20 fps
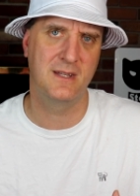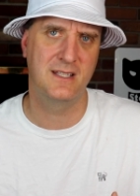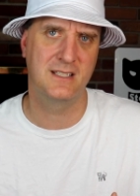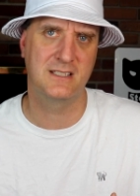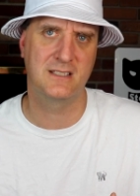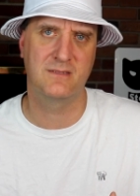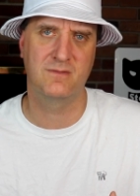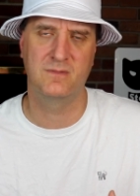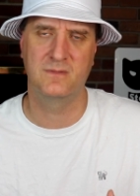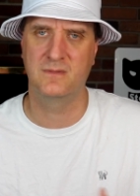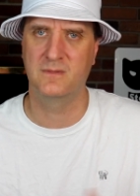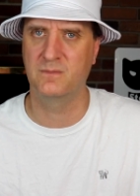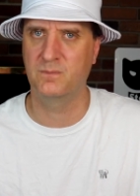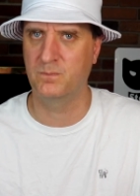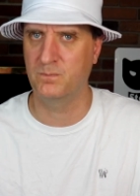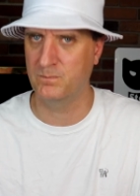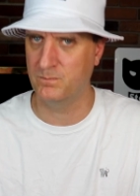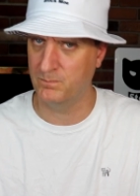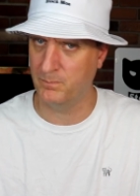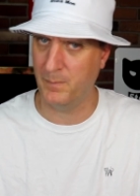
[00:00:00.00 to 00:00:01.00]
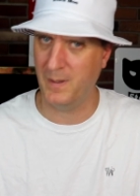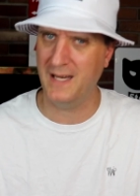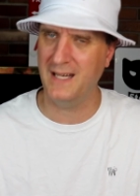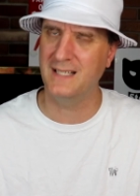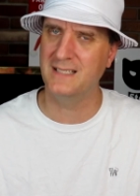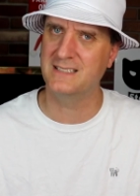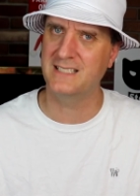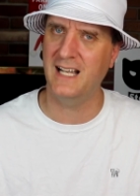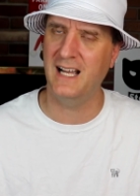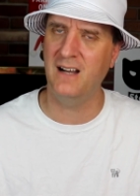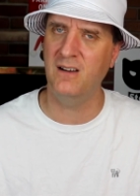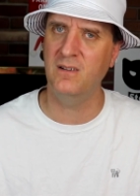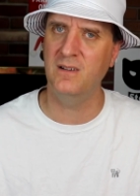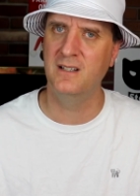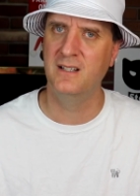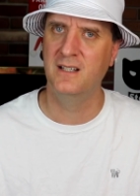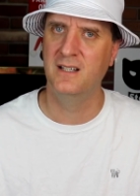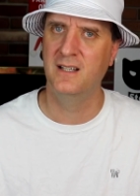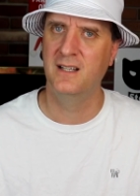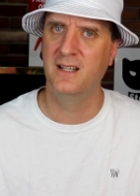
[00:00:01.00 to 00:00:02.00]
of this pans
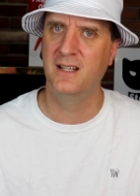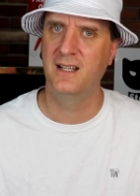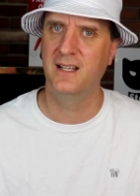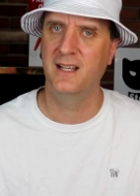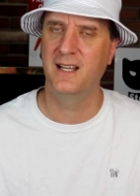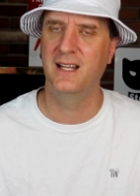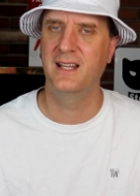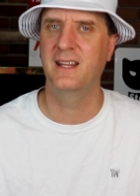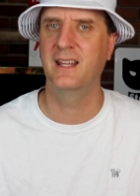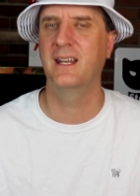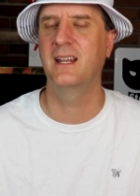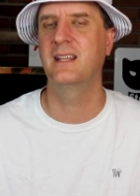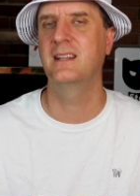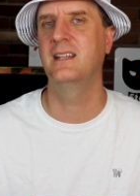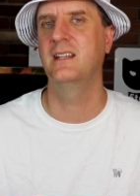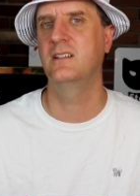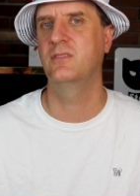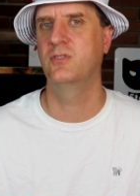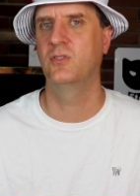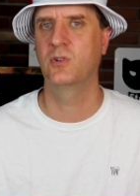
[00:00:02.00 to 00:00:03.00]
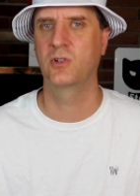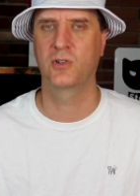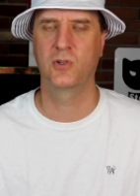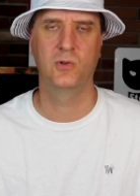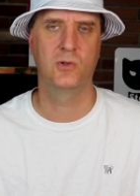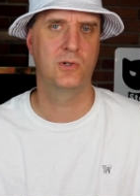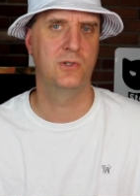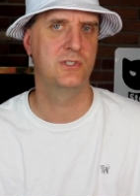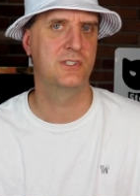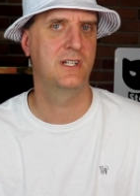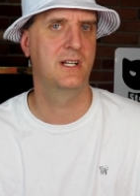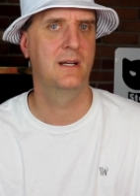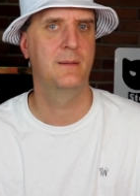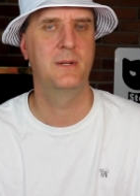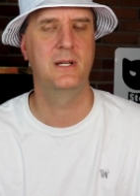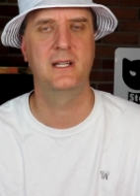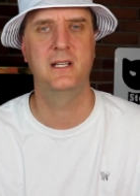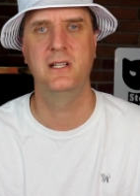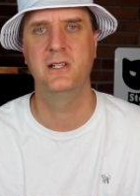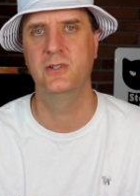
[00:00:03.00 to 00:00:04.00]
out. And then I think fourth quarter is going
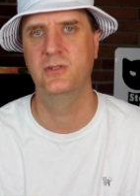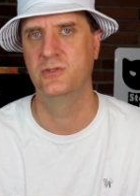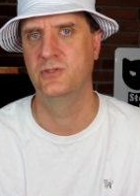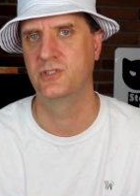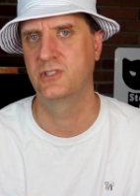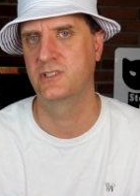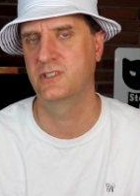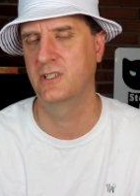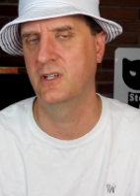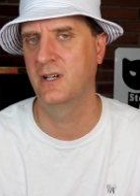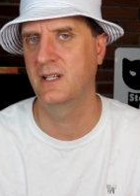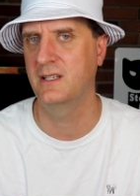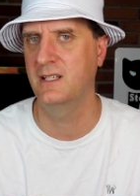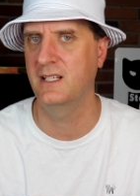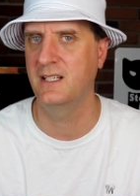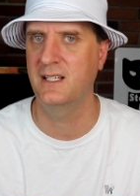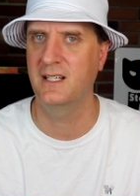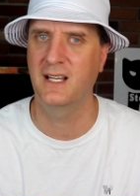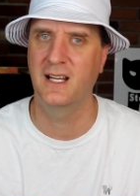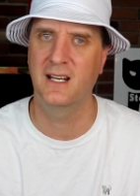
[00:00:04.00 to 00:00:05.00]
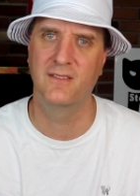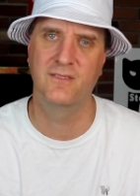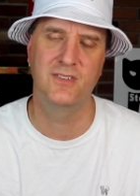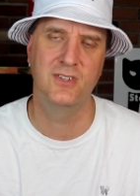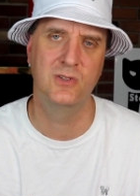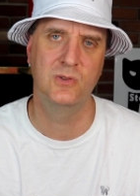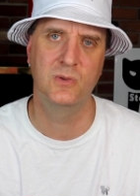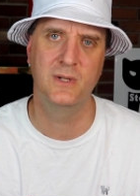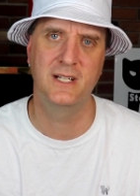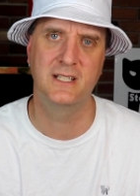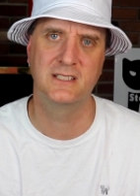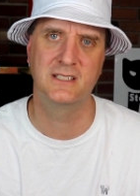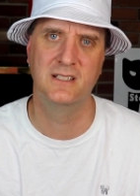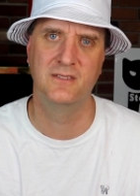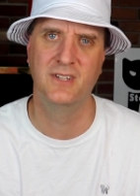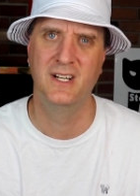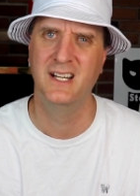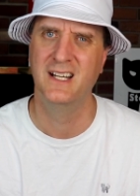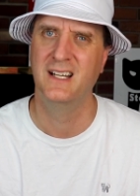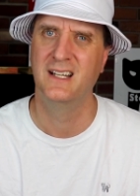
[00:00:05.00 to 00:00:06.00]
to be huge. So I think you got a few weeks
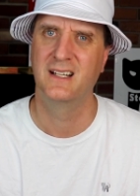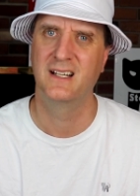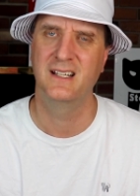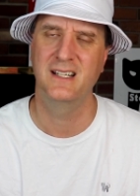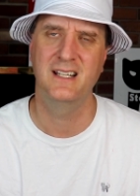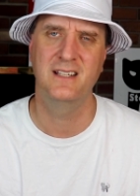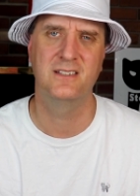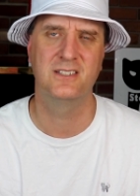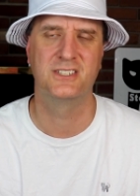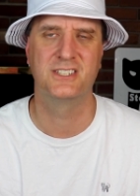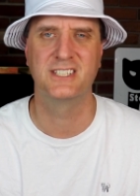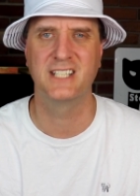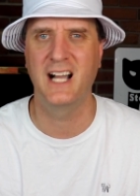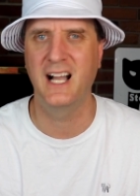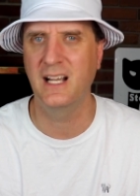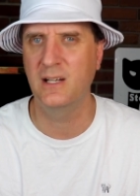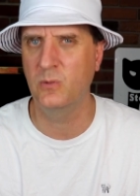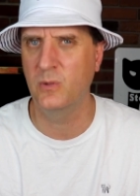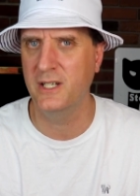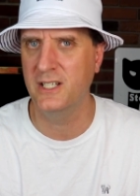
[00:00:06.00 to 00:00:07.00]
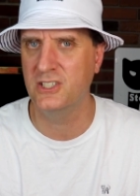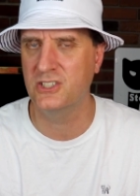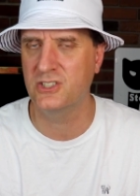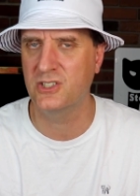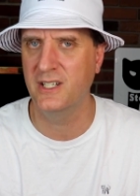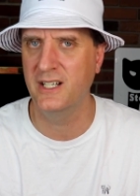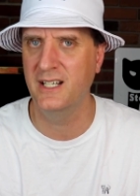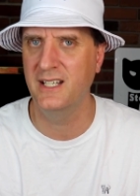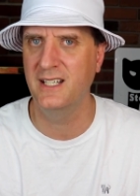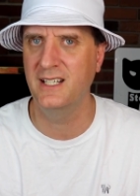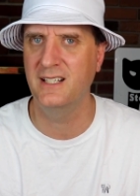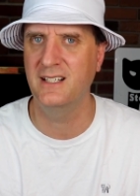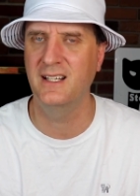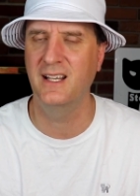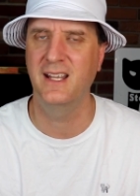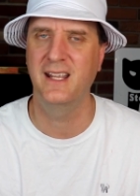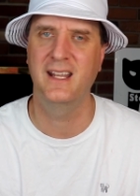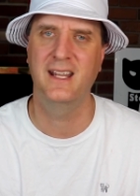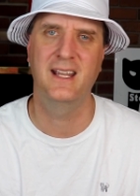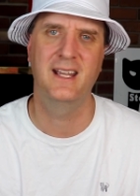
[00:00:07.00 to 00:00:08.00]
of either sideways trading
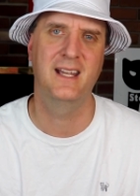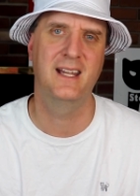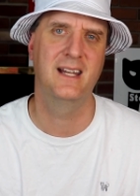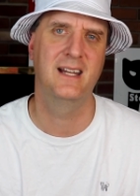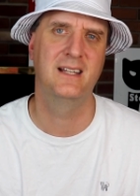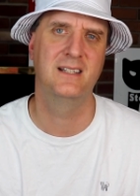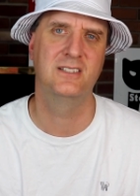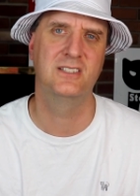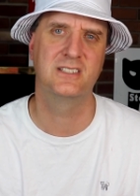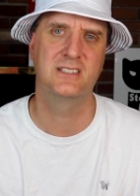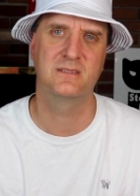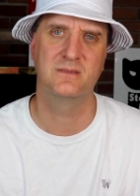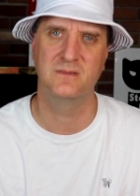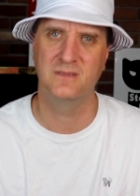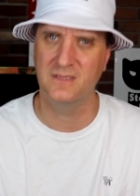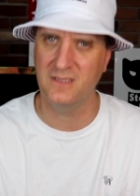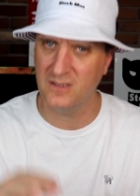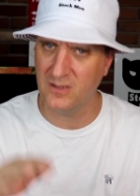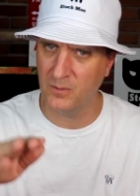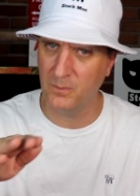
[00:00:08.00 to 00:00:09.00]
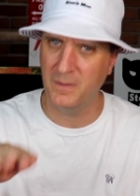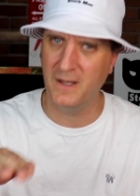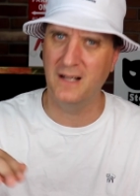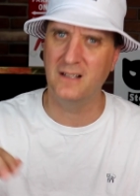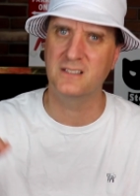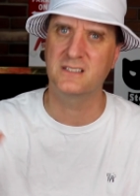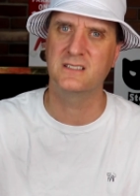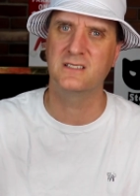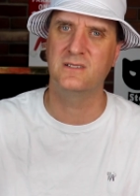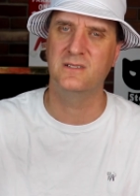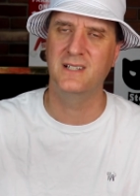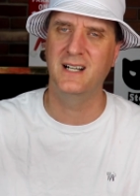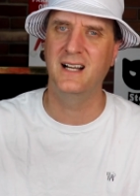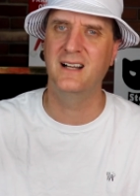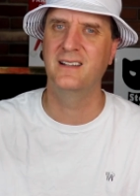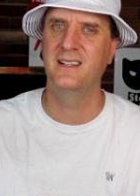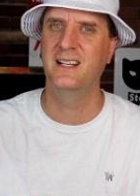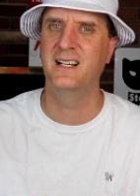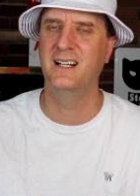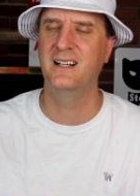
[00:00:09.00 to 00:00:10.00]
and just a little bouncing
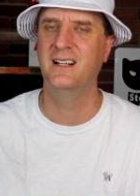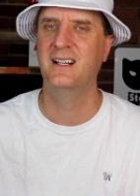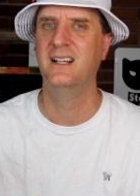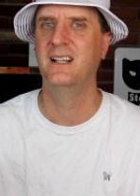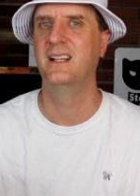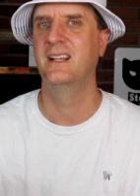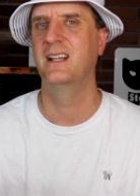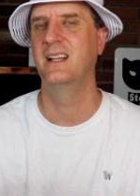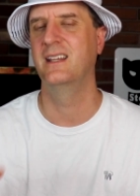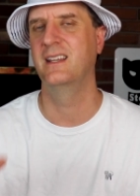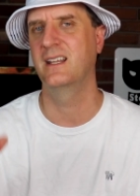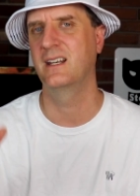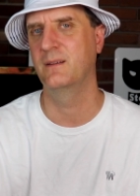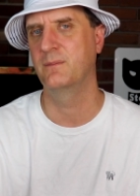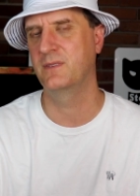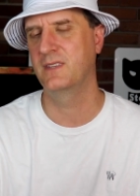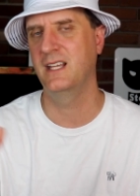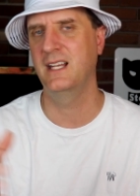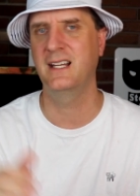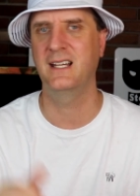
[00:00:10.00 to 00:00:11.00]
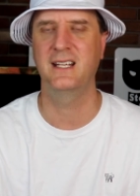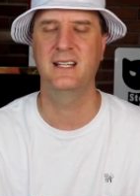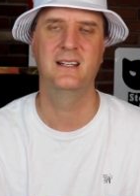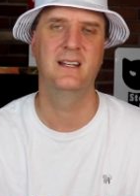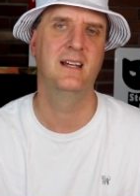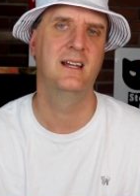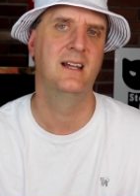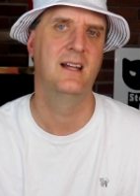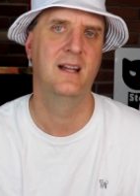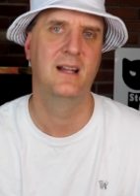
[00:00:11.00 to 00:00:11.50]
around there. And then I'm thinking,